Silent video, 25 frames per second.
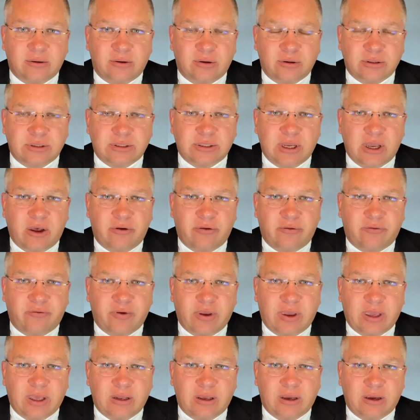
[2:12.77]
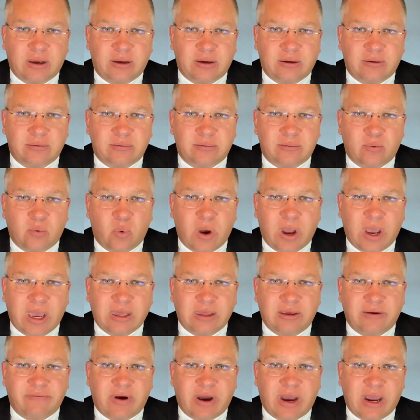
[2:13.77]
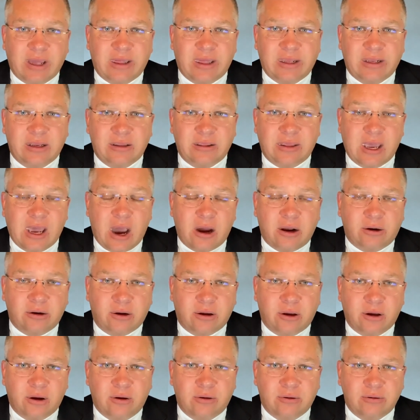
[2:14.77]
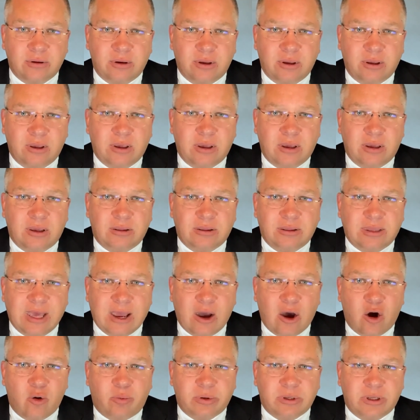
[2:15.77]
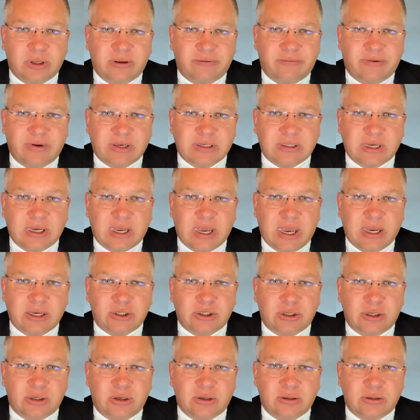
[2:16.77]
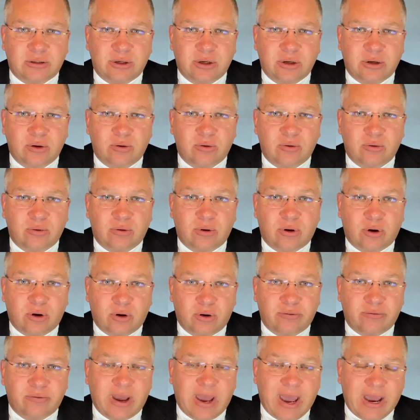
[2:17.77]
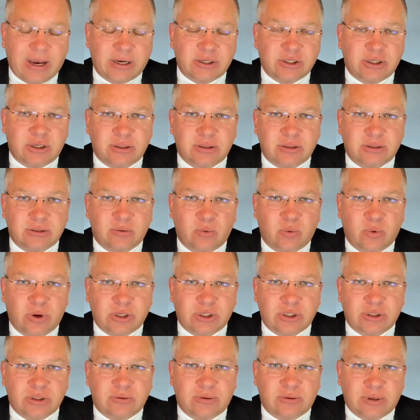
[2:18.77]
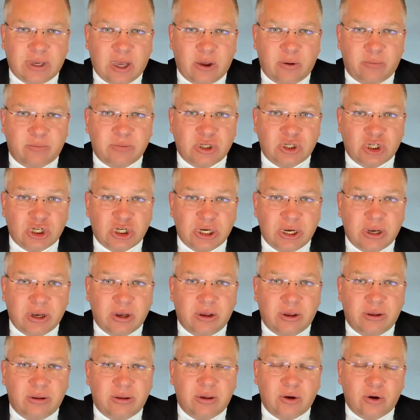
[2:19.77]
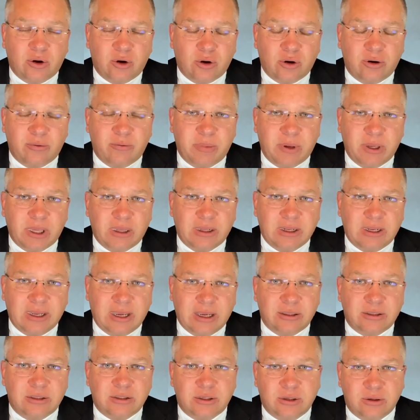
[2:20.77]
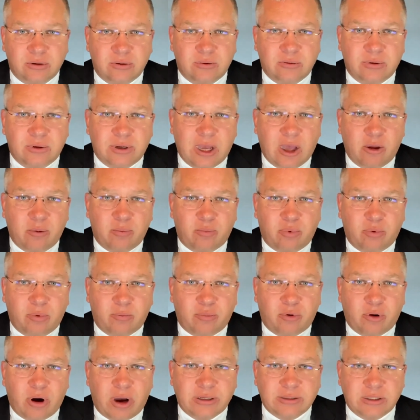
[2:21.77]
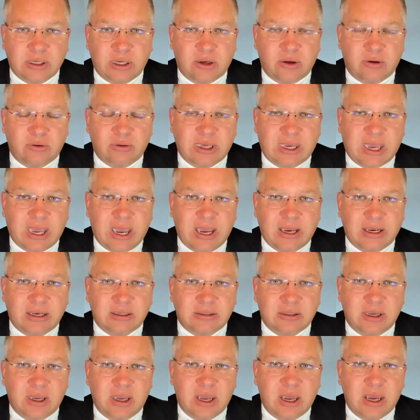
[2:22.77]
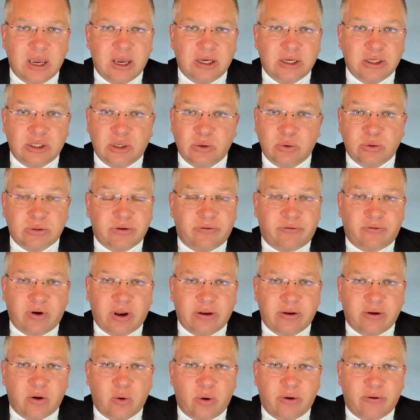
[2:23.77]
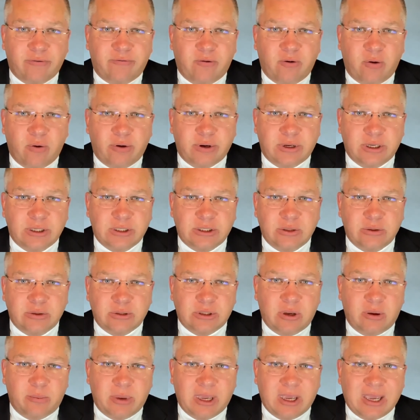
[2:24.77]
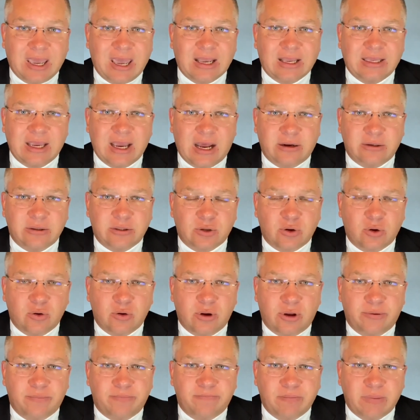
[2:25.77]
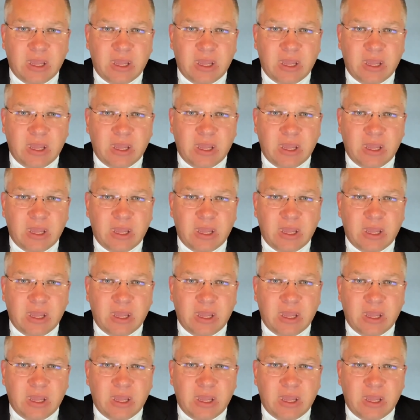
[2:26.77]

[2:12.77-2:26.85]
herself in a way that violated the honor code, they opened an investigation into her actions, which helped chill her ability to help prosecute the case. She was afraid of going forward because she was going to be kicked out of school.